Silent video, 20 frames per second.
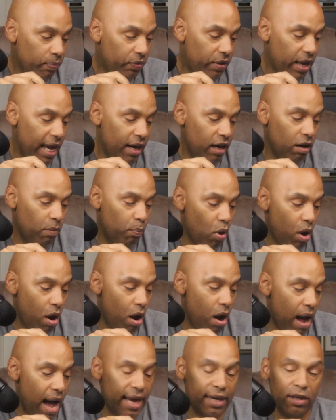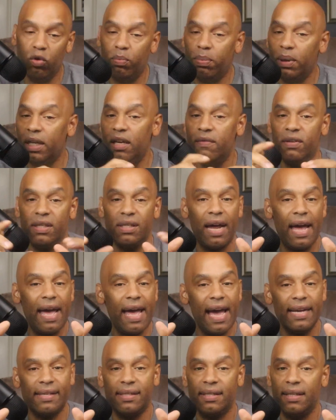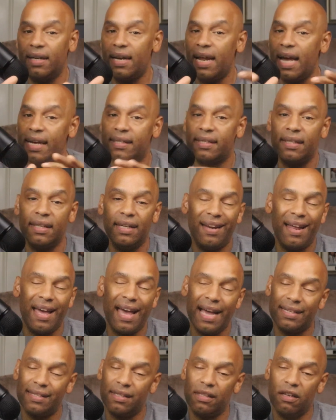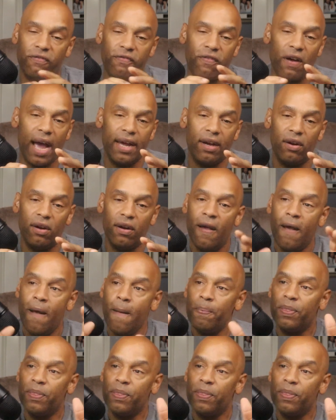Danny Dubois, I do believe, is an excellent, excellent, excellent fighter.